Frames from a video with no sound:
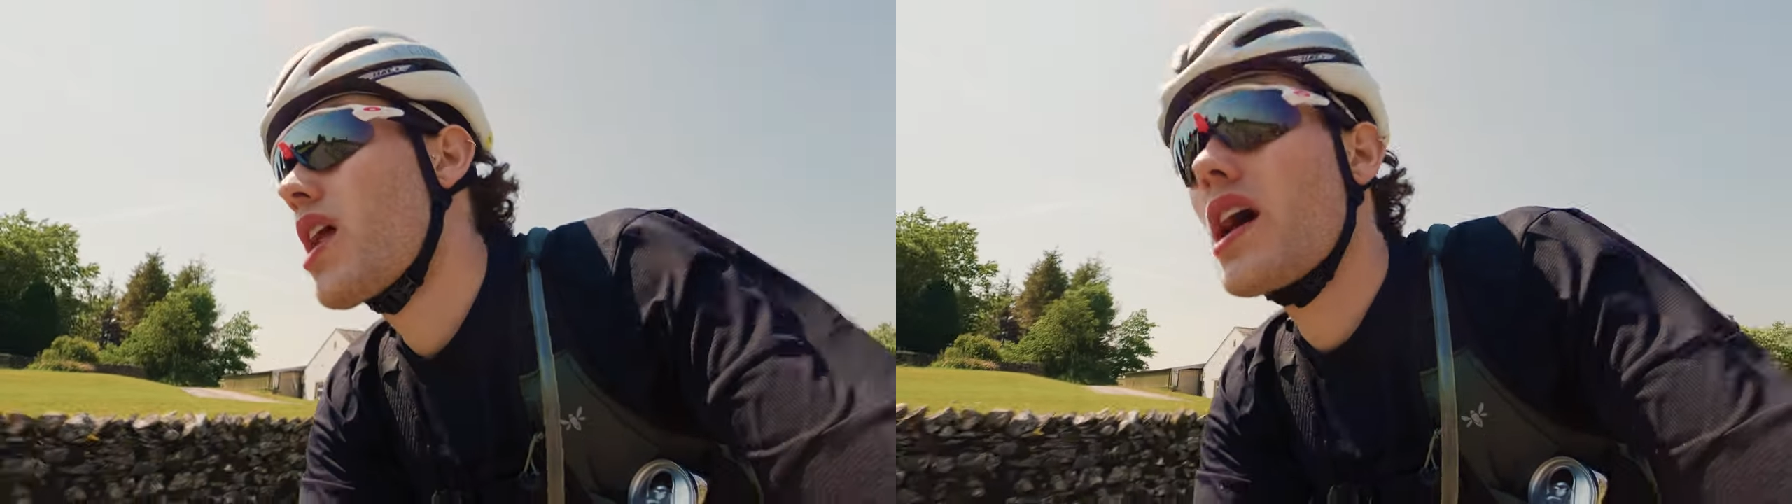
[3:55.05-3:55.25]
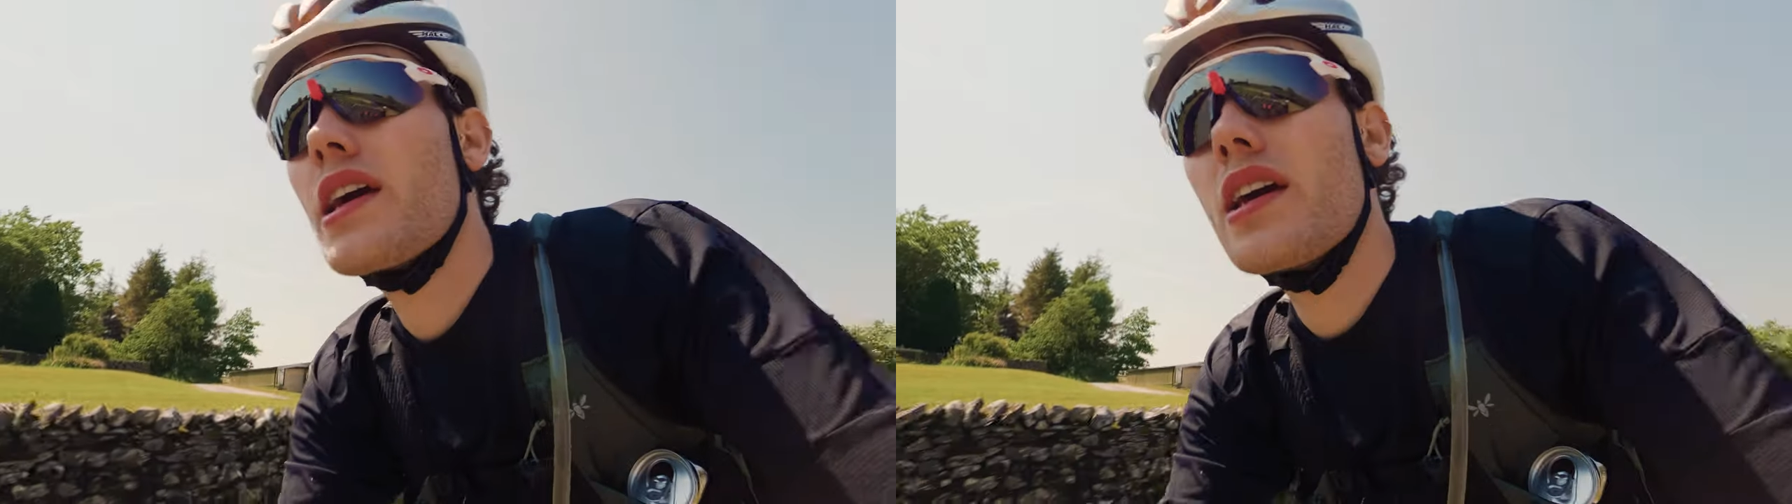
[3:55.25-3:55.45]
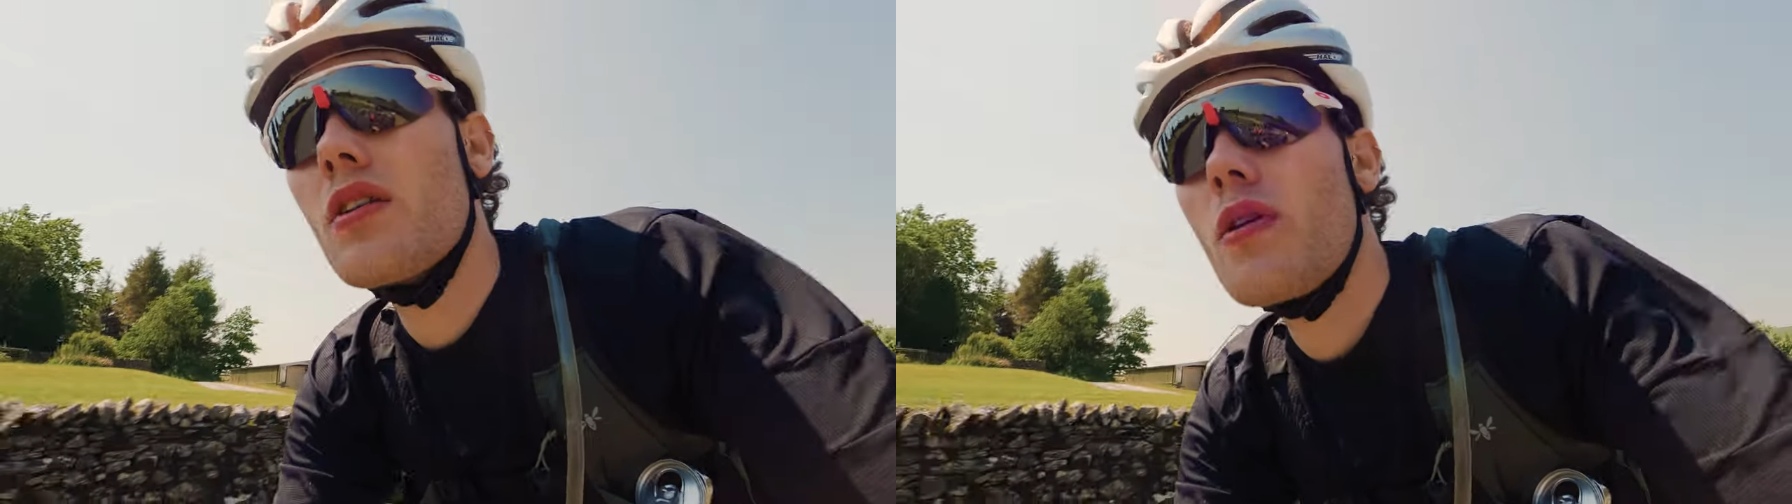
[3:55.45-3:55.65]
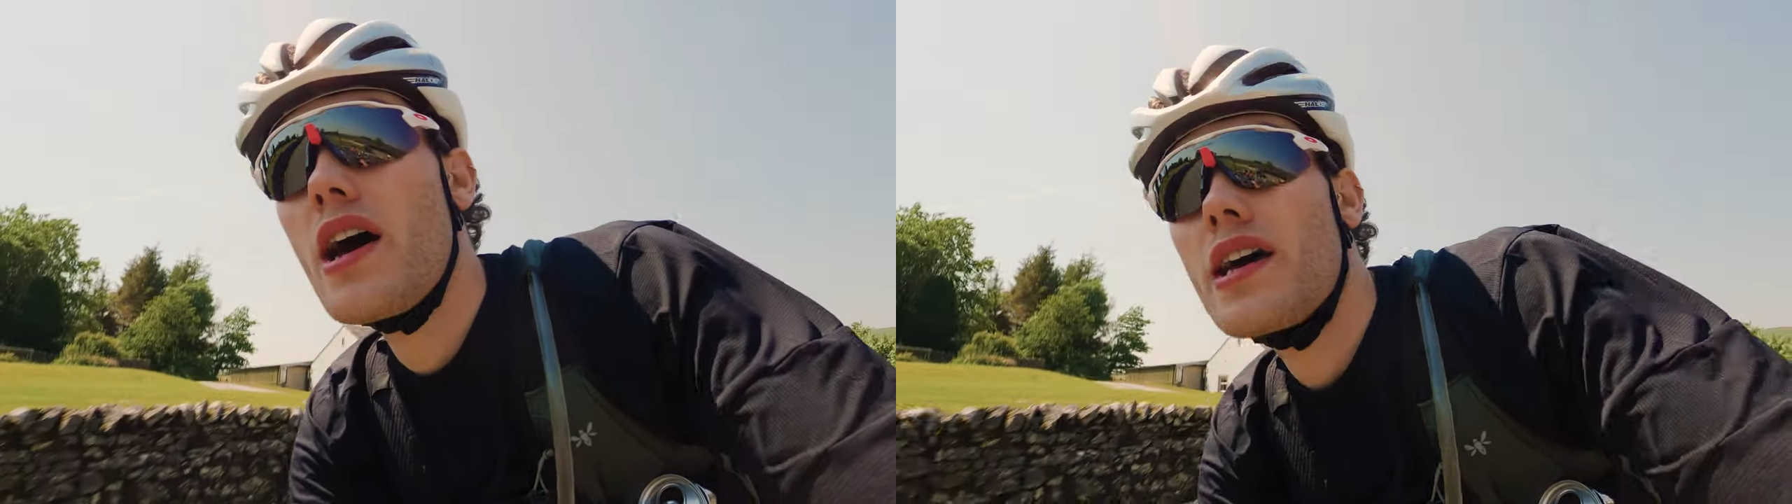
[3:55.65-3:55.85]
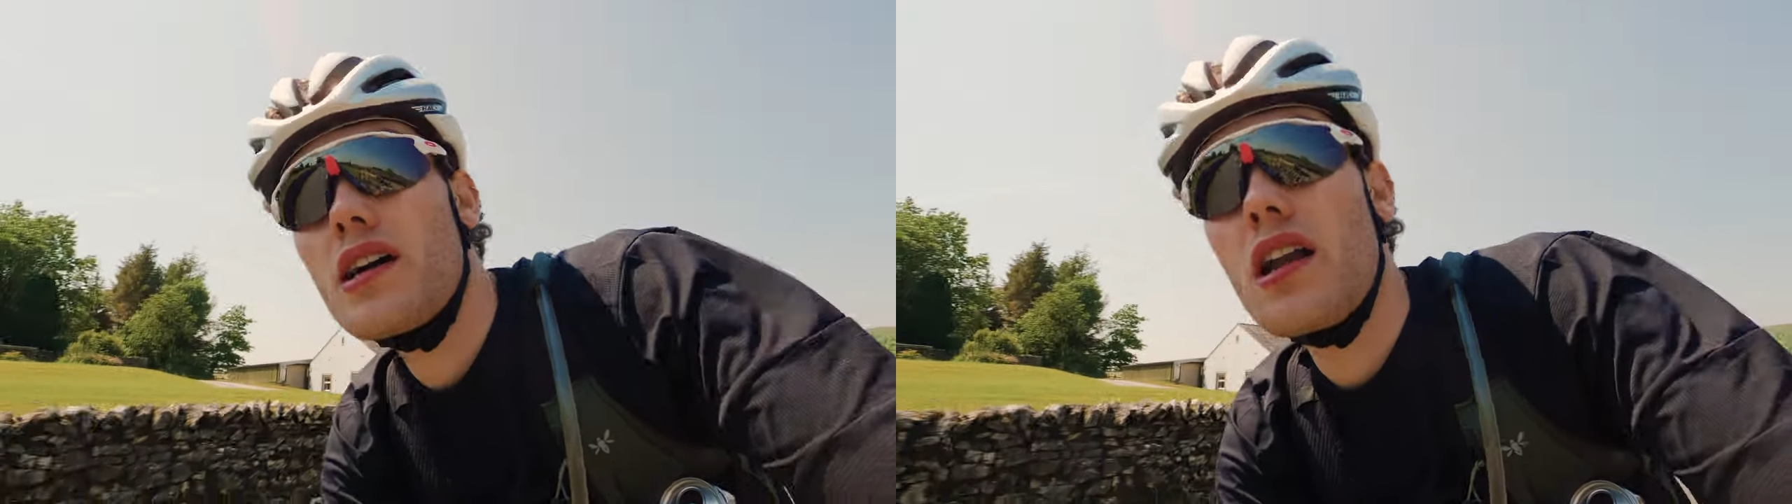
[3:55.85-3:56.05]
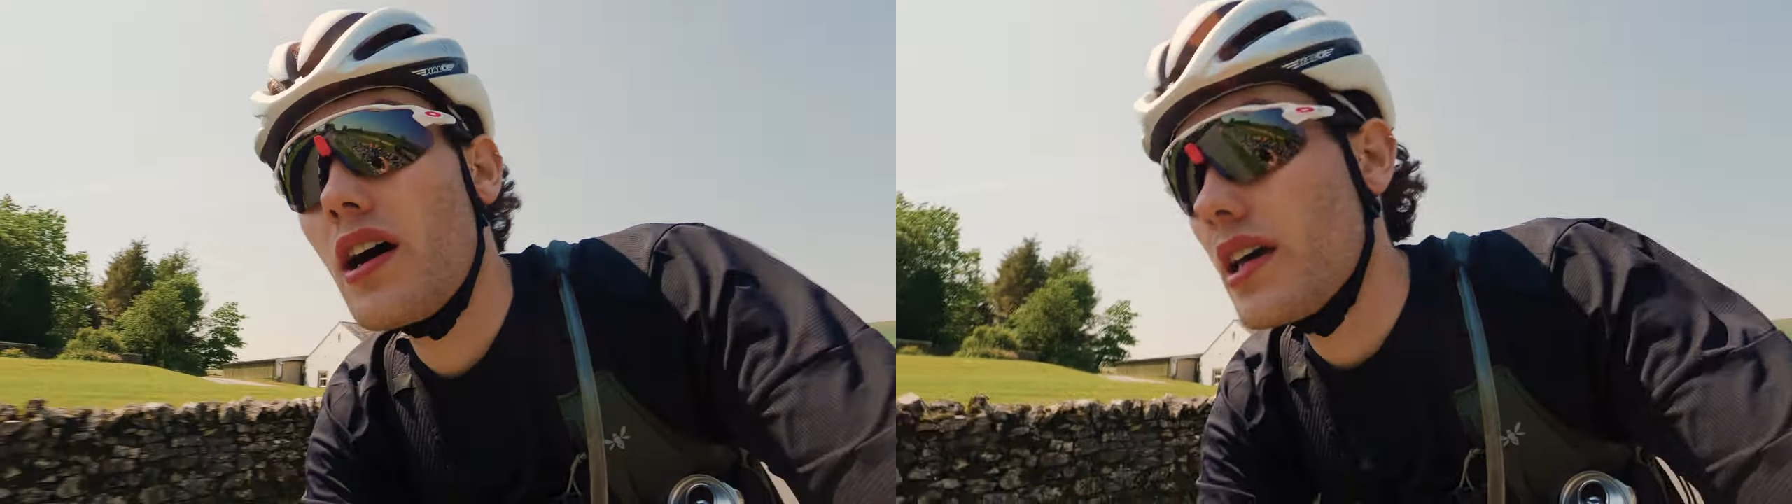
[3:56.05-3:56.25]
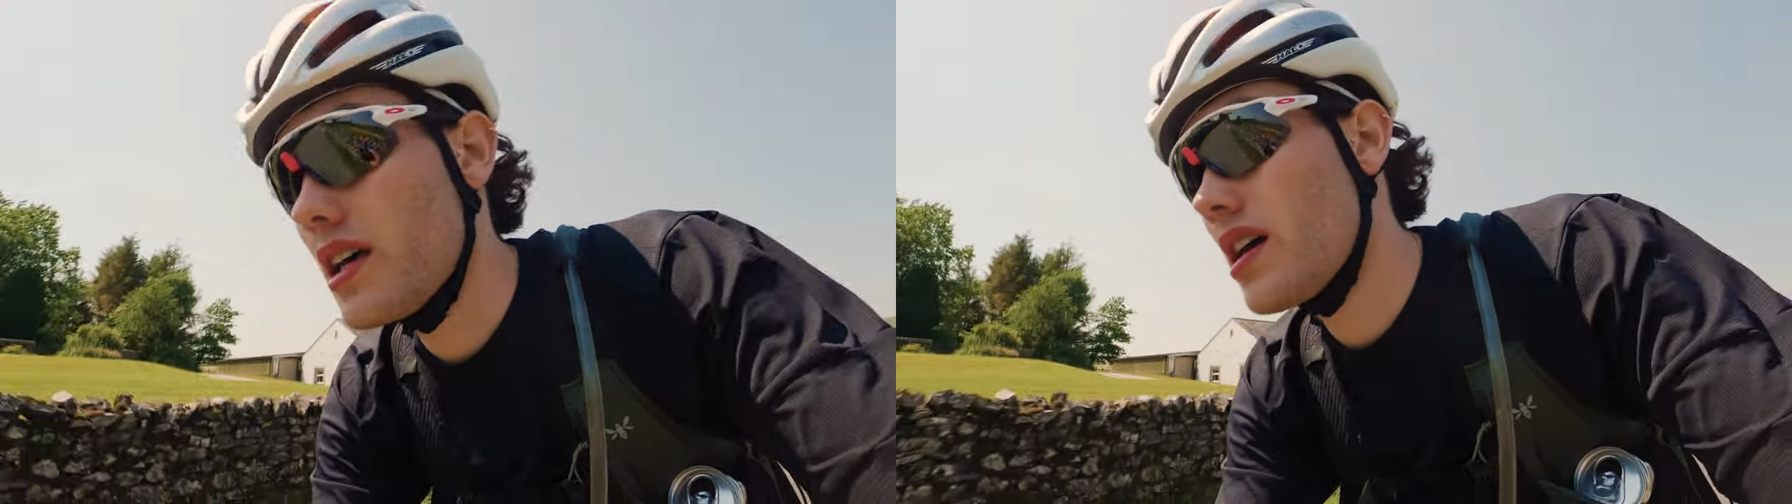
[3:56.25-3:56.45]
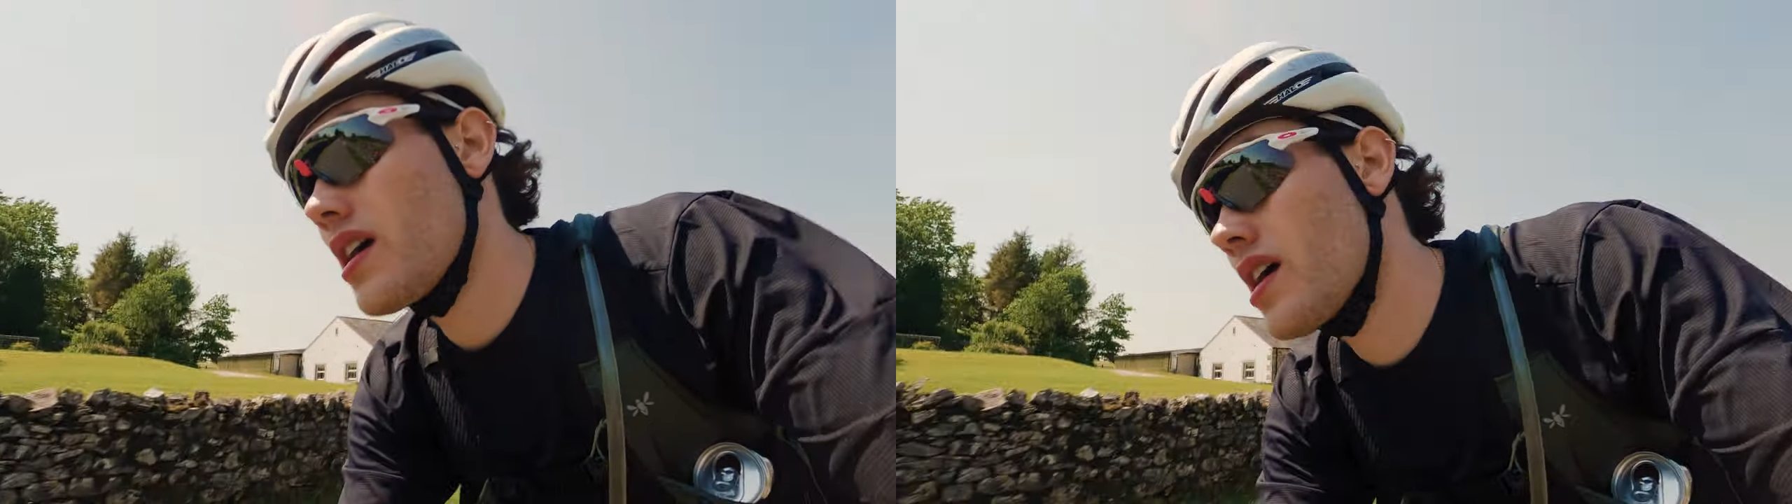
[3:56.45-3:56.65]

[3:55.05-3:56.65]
plucking away at like